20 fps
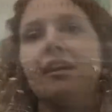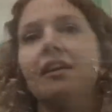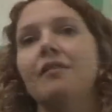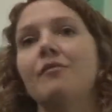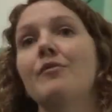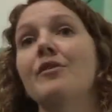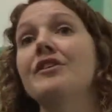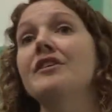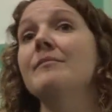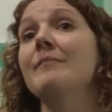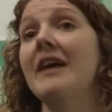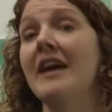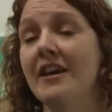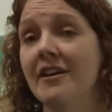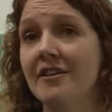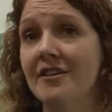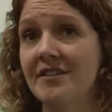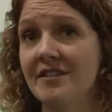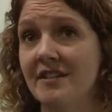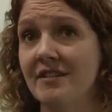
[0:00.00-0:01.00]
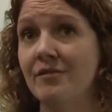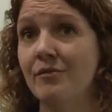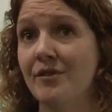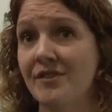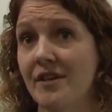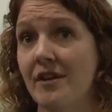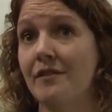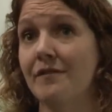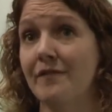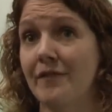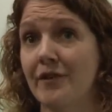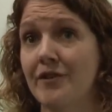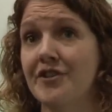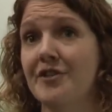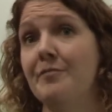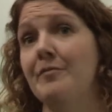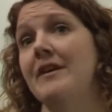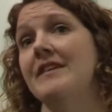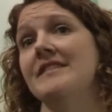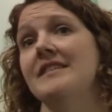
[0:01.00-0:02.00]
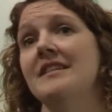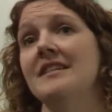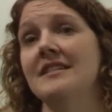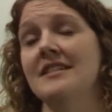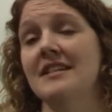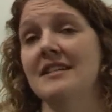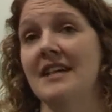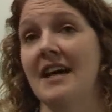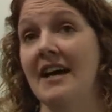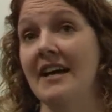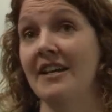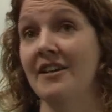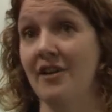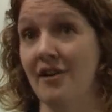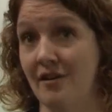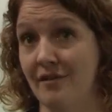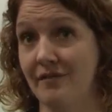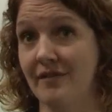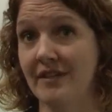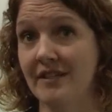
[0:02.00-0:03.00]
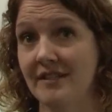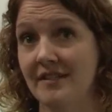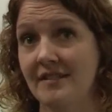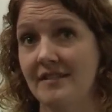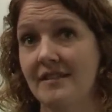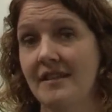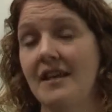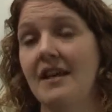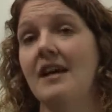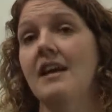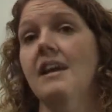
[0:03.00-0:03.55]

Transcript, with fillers: Uh, William Harrison was our first president to die in office,